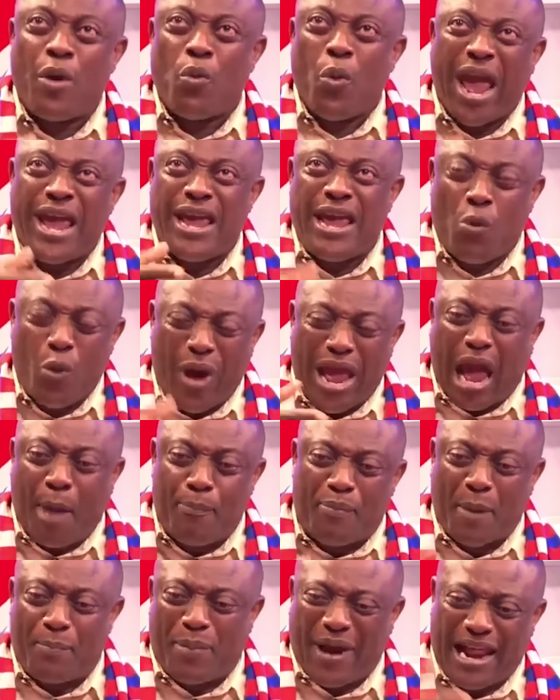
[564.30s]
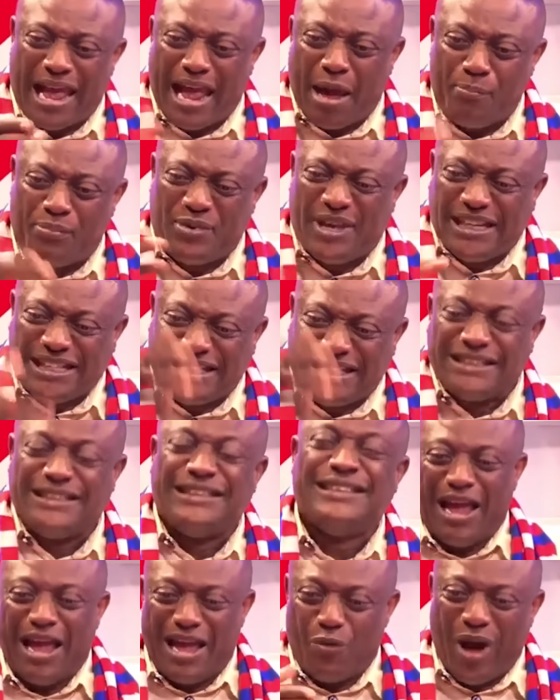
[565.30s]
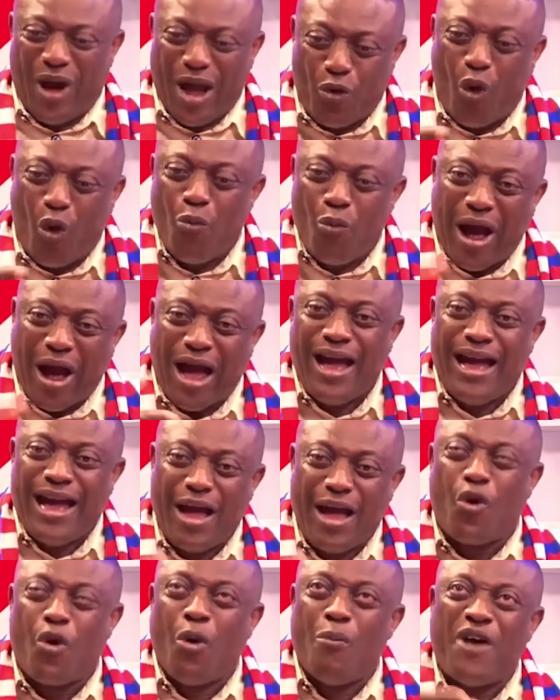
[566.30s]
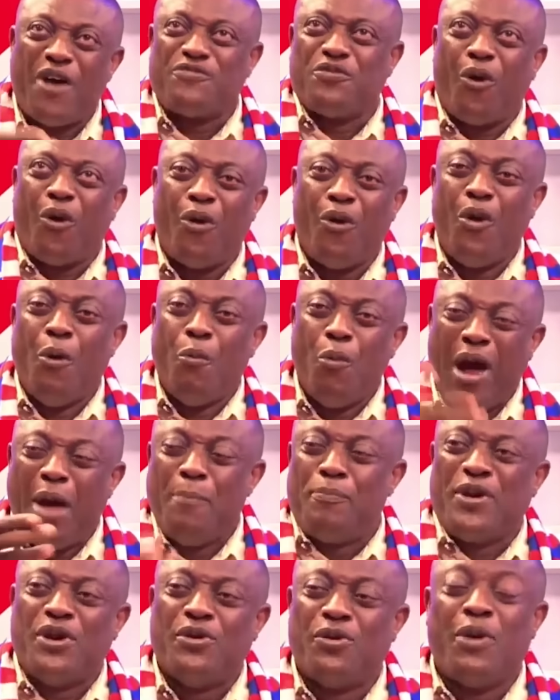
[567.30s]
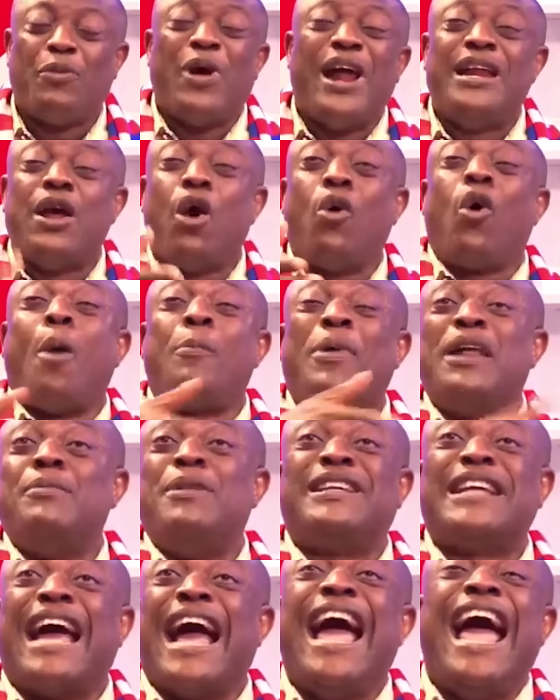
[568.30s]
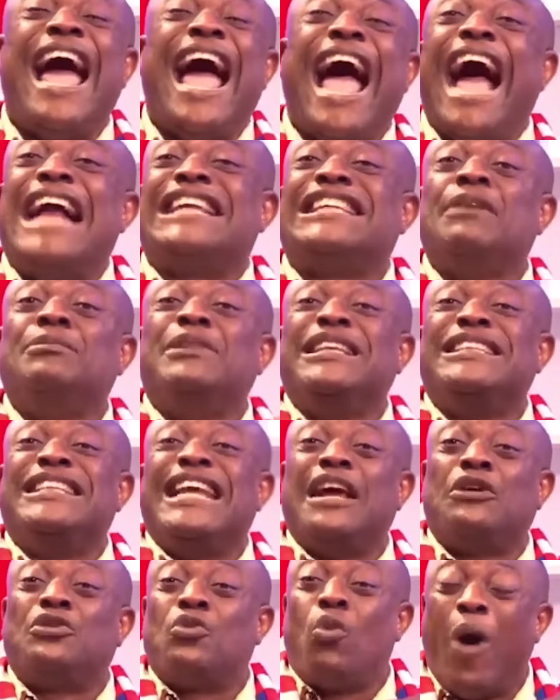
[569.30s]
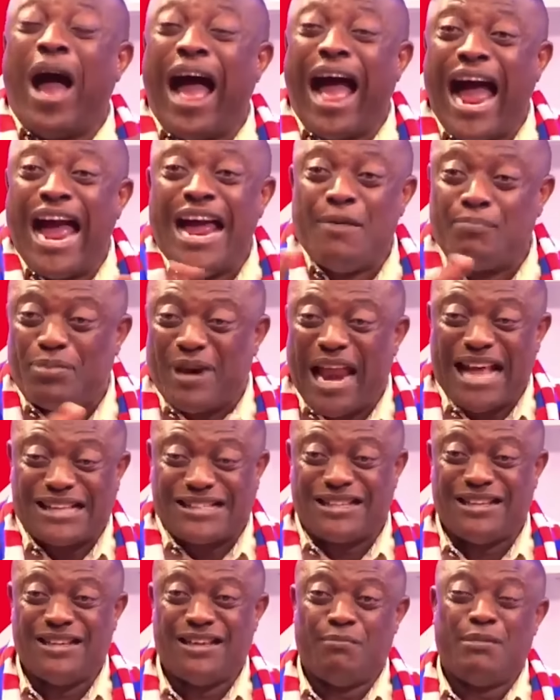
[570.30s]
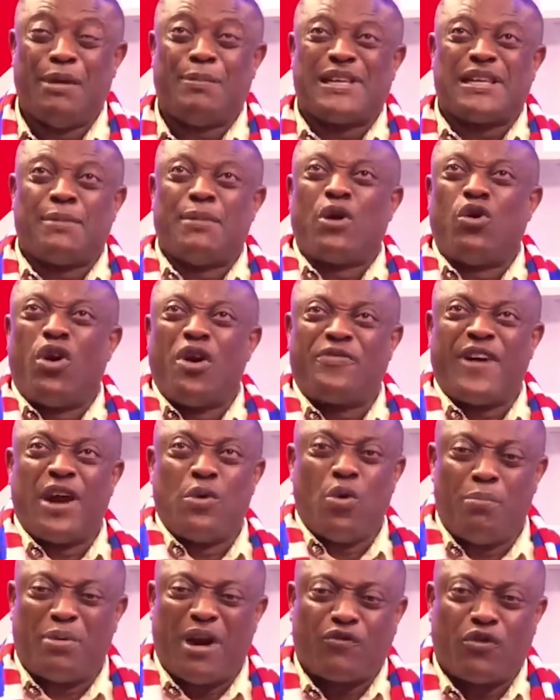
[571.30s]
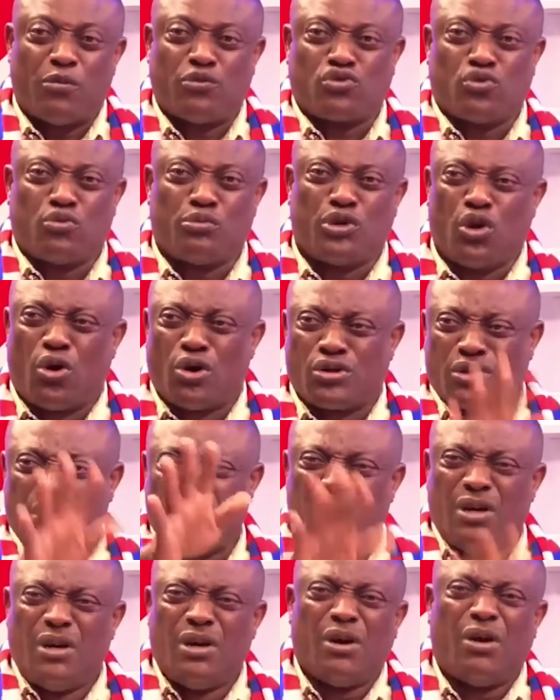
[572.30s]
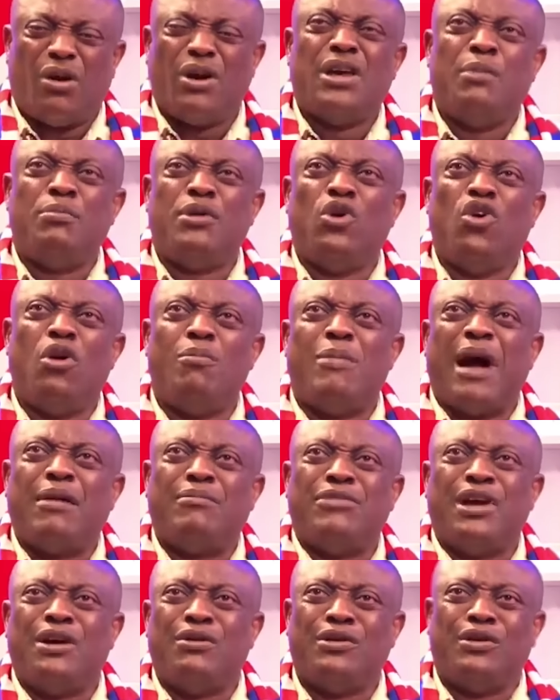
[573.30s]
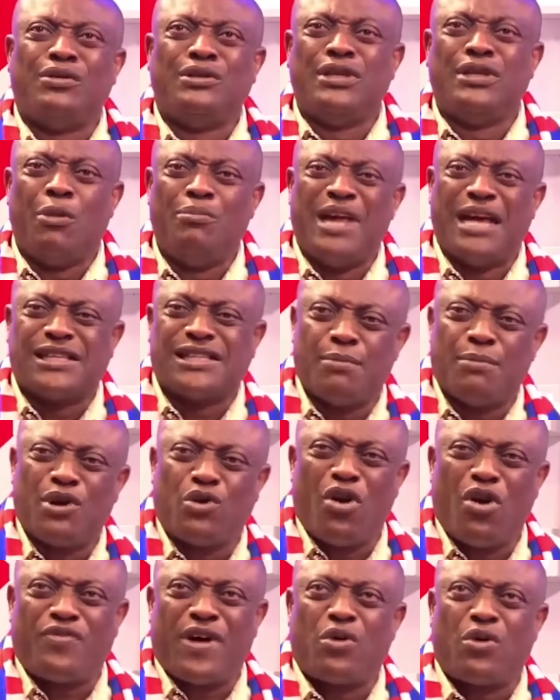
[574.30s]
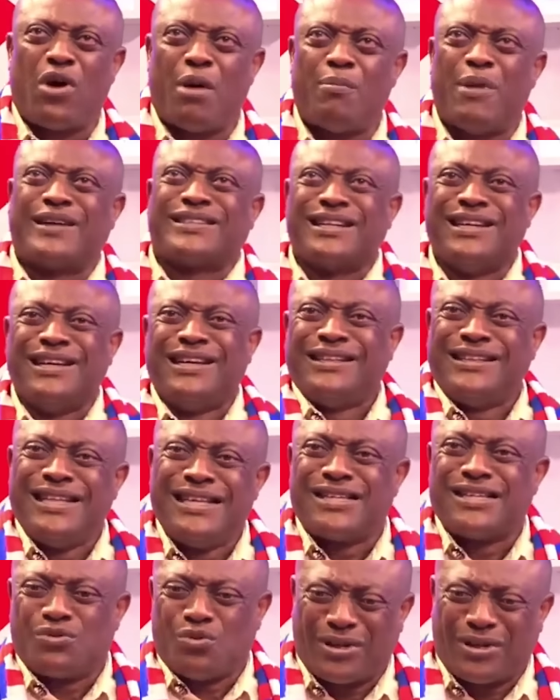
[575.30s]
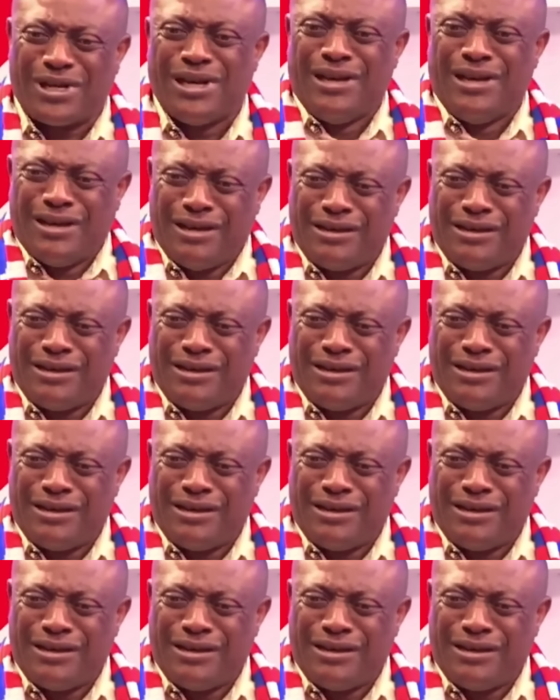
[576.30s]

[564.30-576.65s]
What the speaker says: we are paper MPD we go ma for mo MP no we dey complementa attend the day kwai plus me person be girlfriend on platform so because or you below my near be say be girlfriend kwa but this is what